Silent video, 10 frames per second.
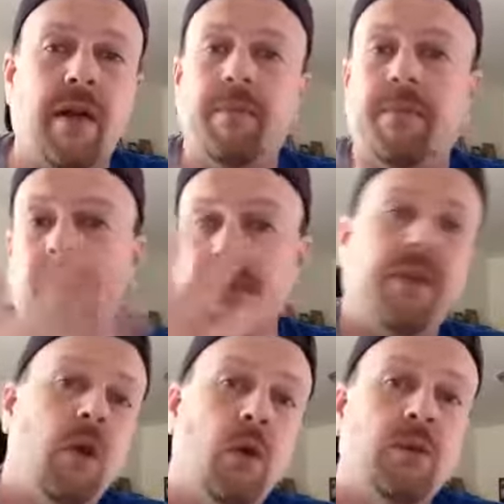I've sent in
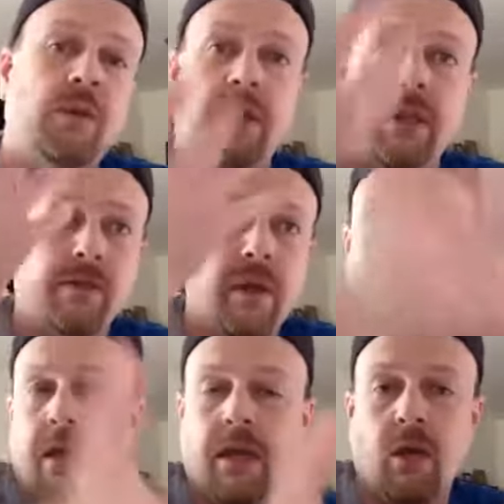videos, I've sent
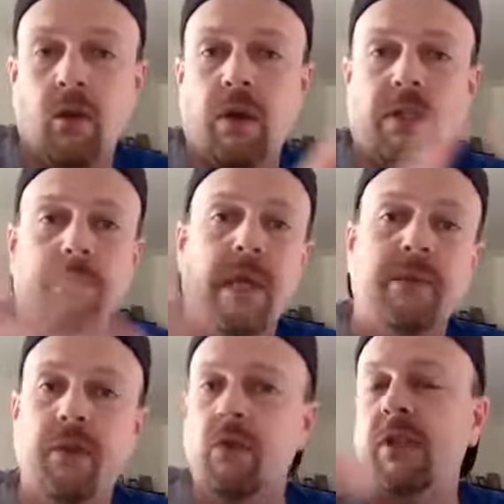in resumes,
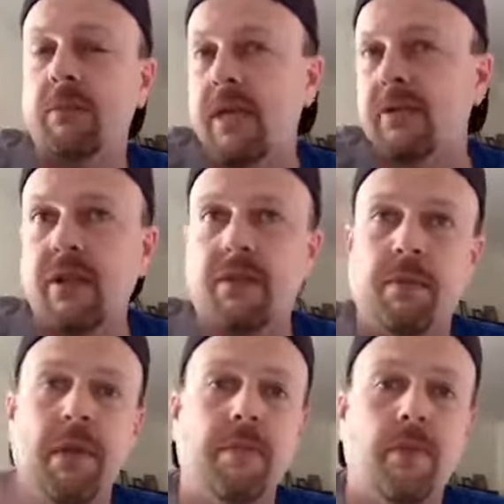video resumes and stuff
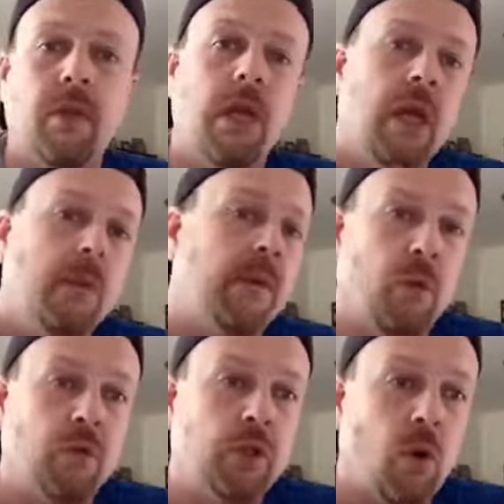to people, but no
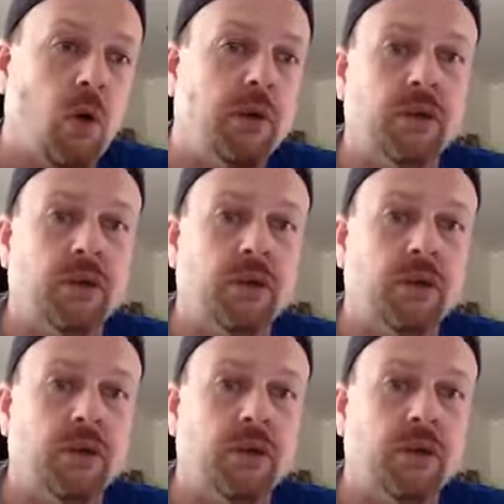one's called.